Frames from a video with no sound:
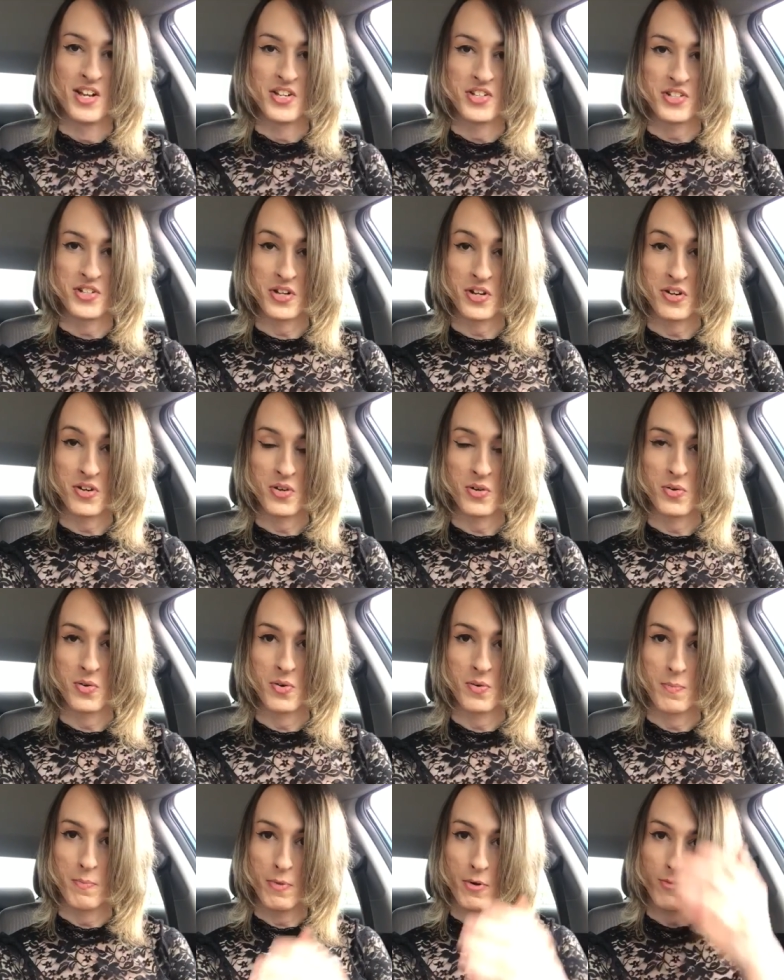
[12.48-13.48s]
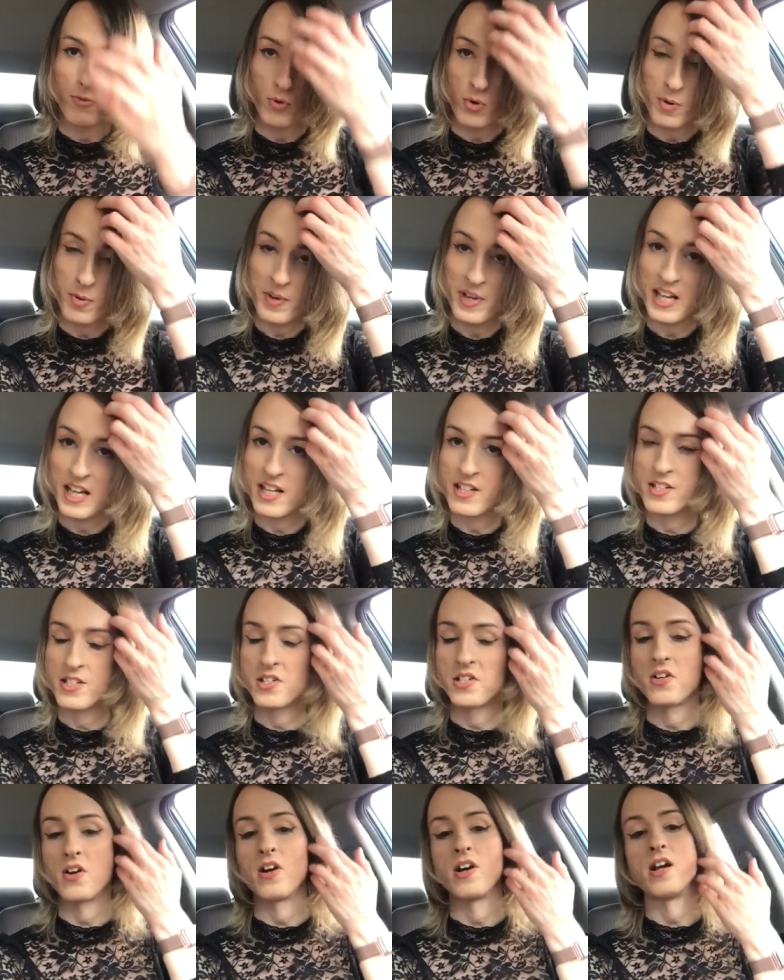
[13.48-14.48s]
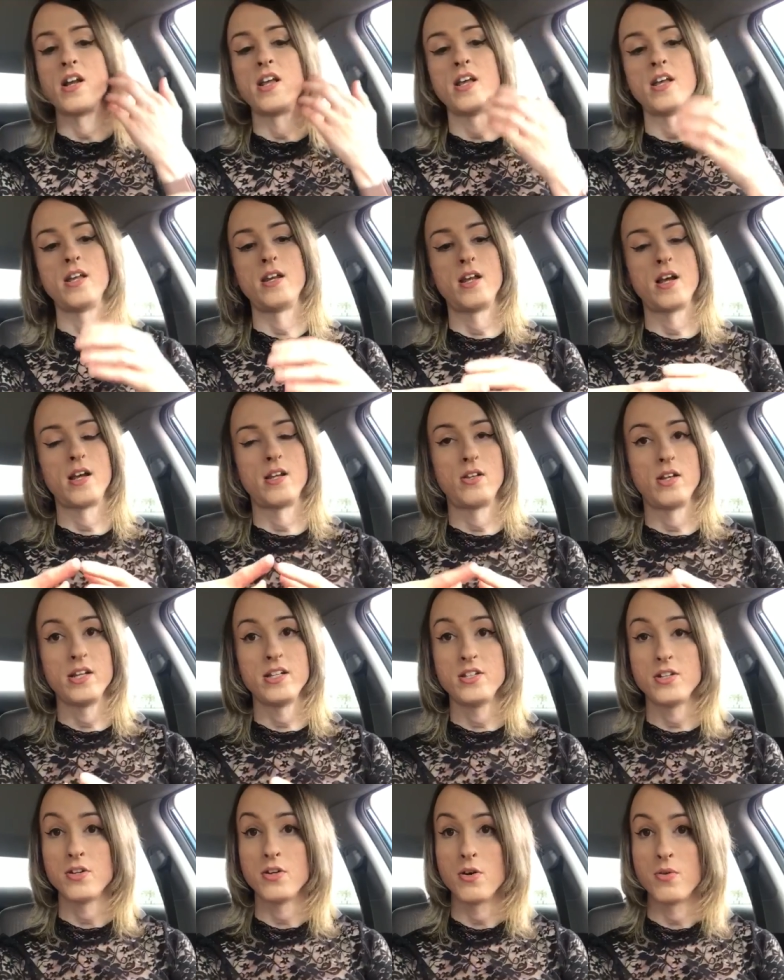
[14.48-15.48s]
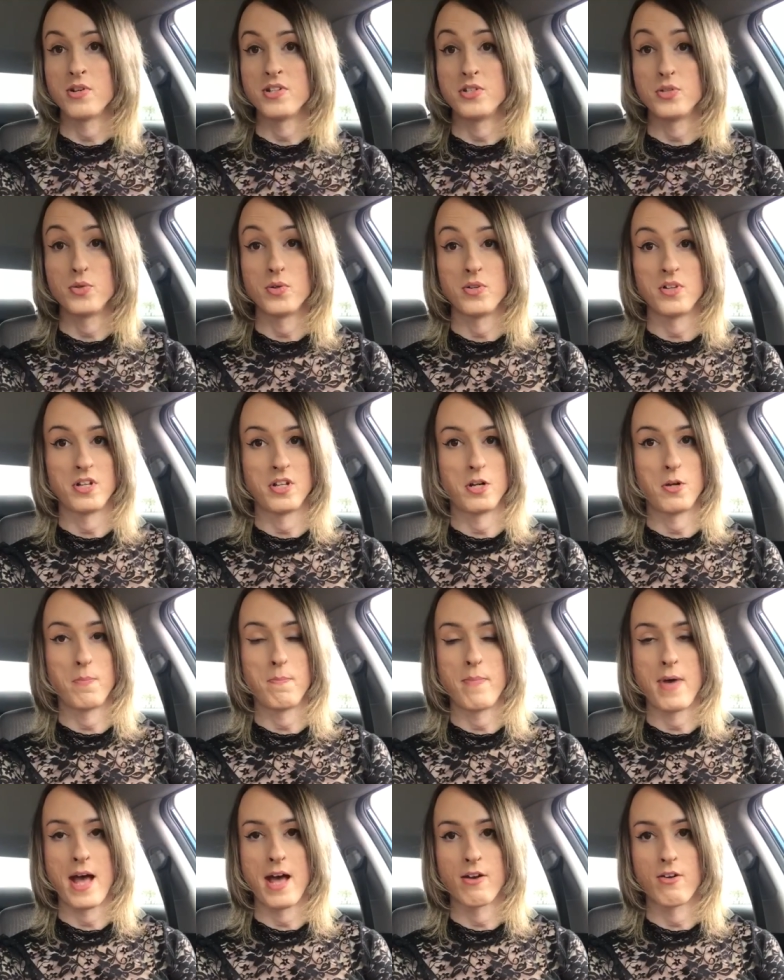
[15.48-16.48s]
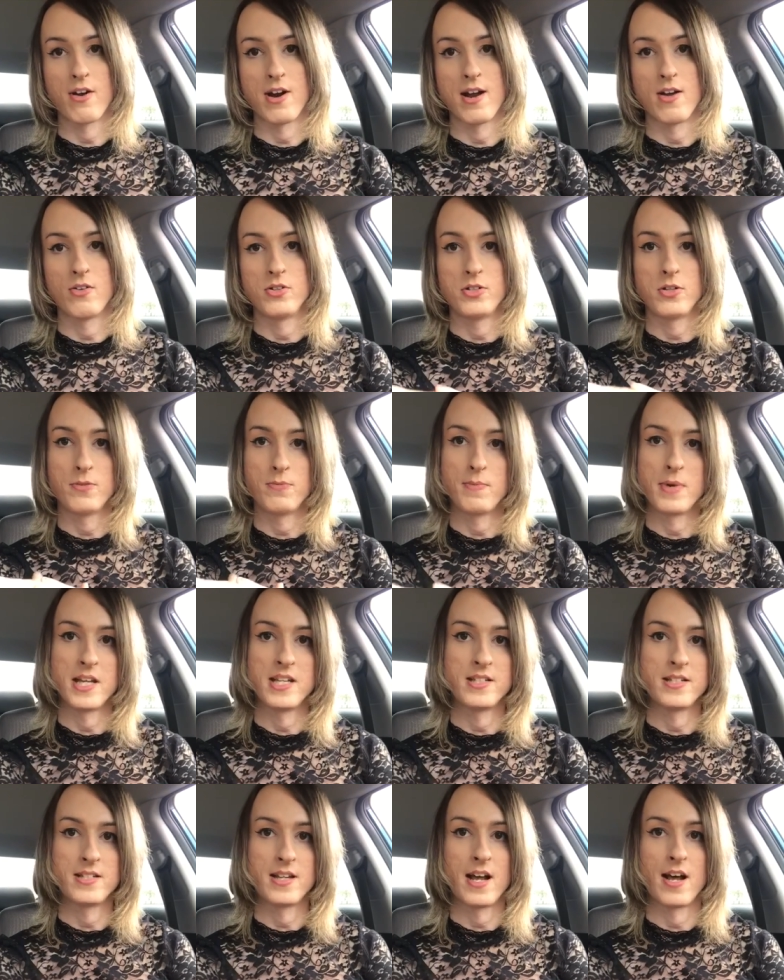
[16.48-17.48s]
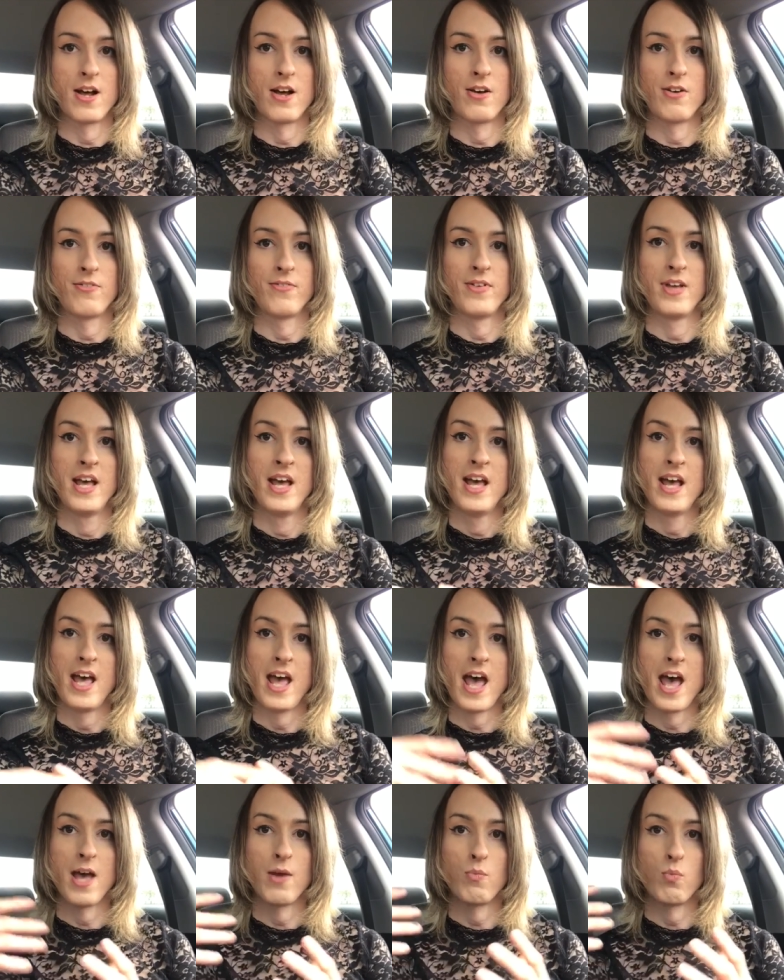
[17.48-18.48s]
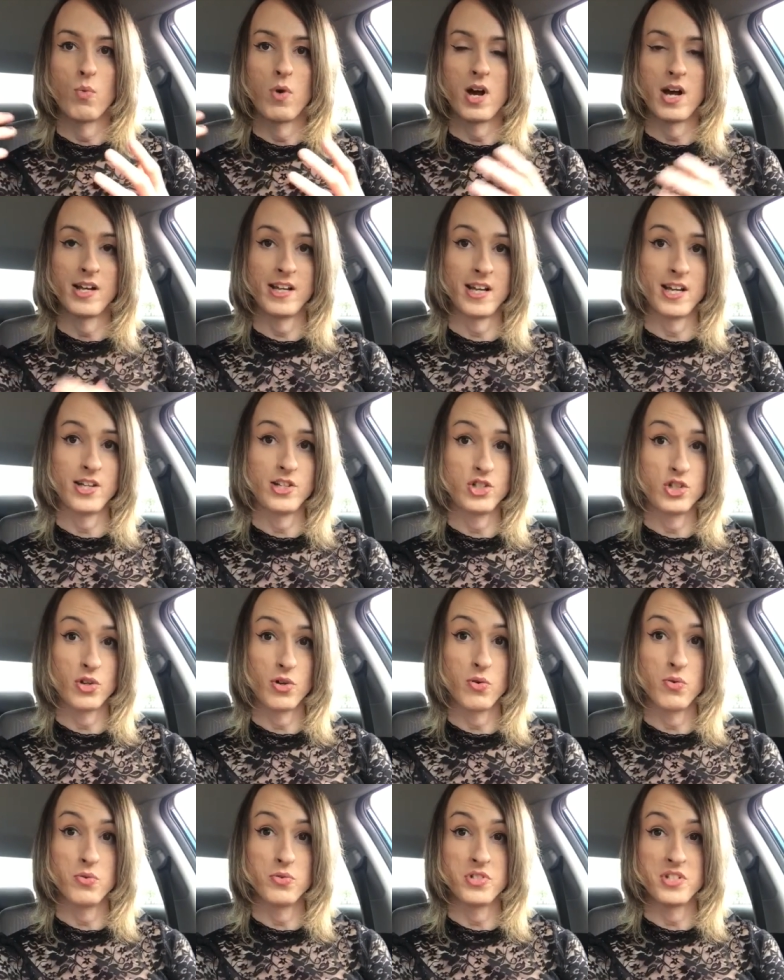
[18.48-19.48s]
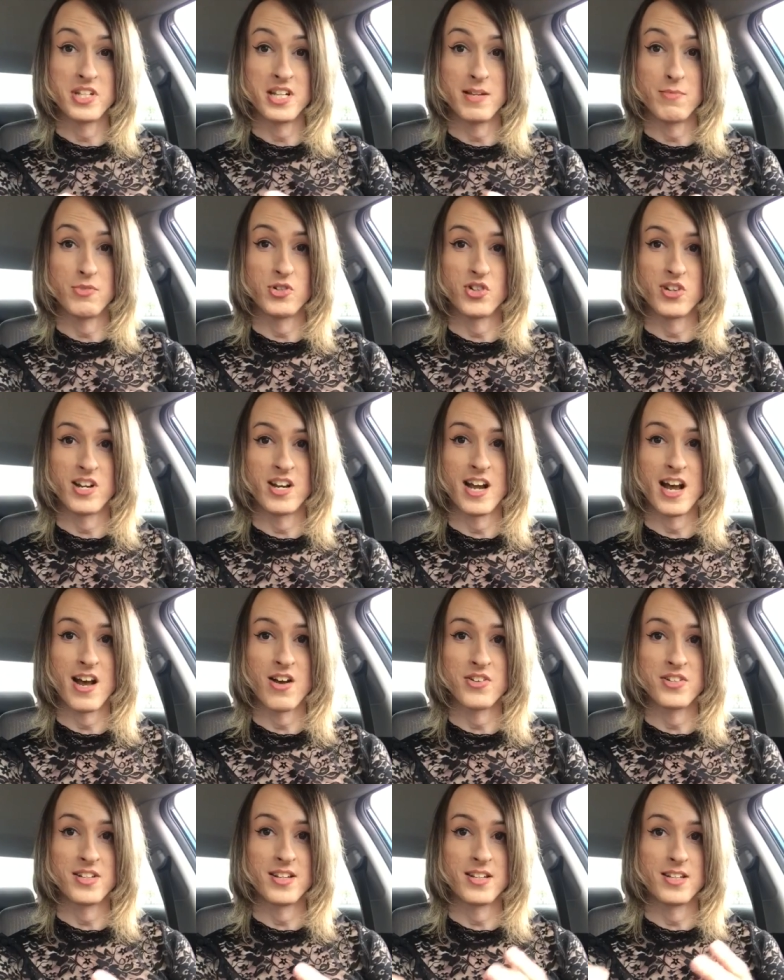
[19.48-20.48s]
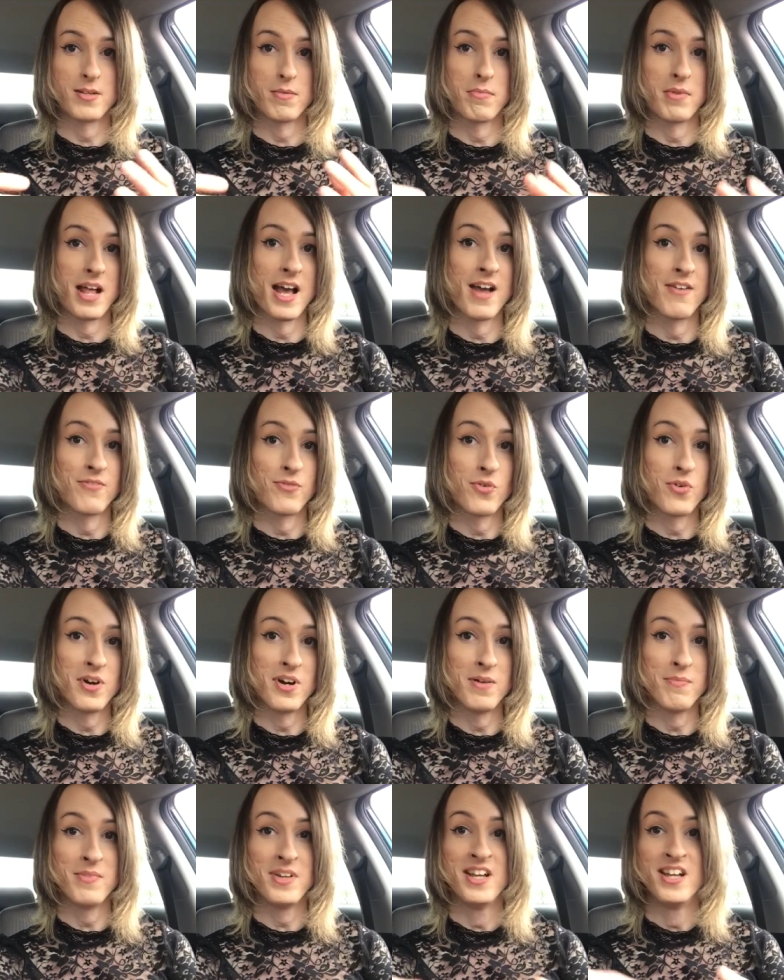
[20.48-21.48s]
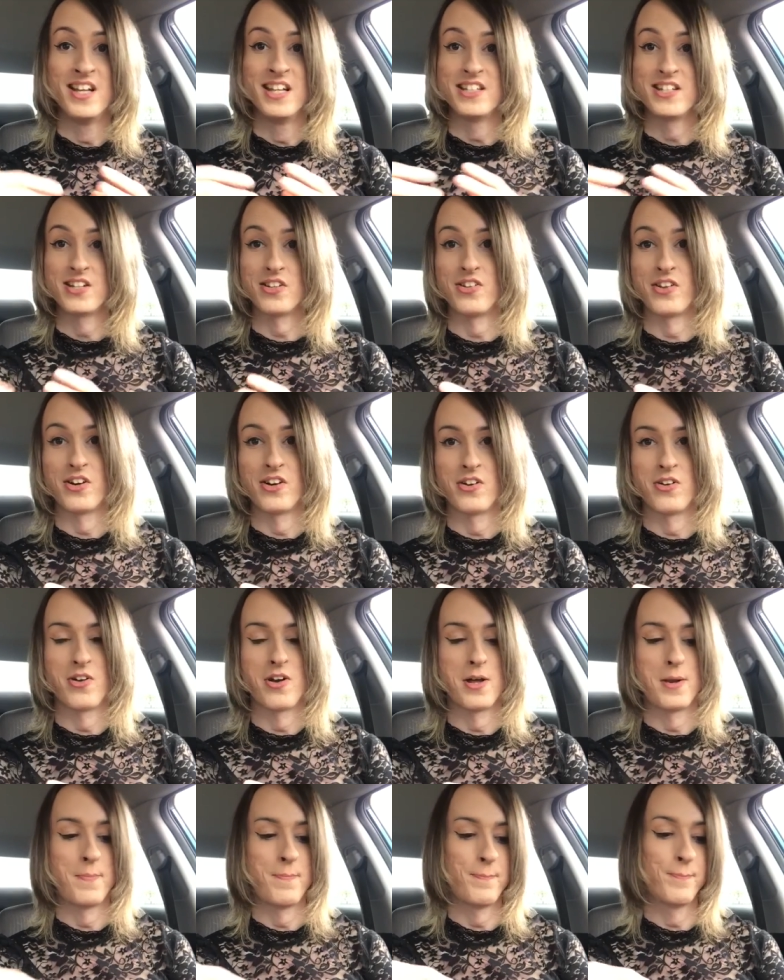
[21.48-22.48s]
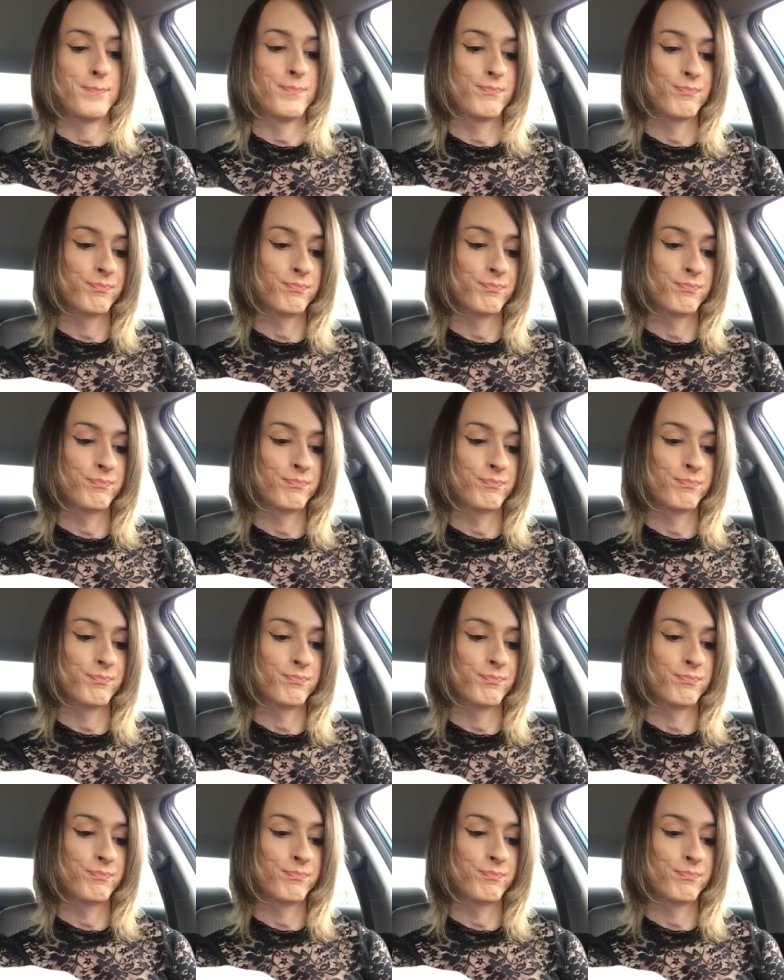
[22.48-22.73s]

So before we get started, I'd like to go into a little background of myself and why I chose Team Treehouse as a platform to learn on.